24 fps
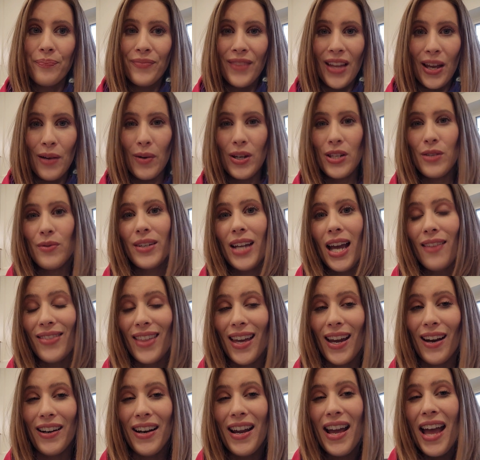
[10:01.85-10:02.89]
And when you get
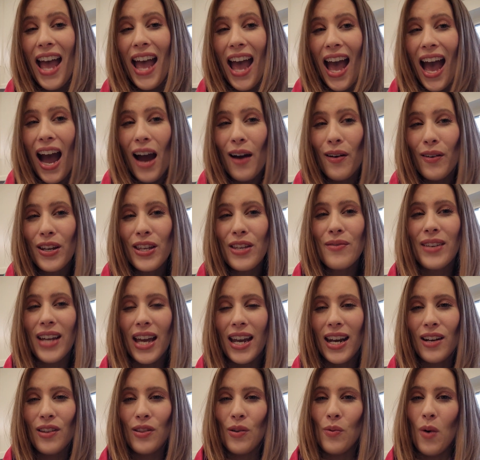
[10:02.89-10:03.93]
there, how are you getting the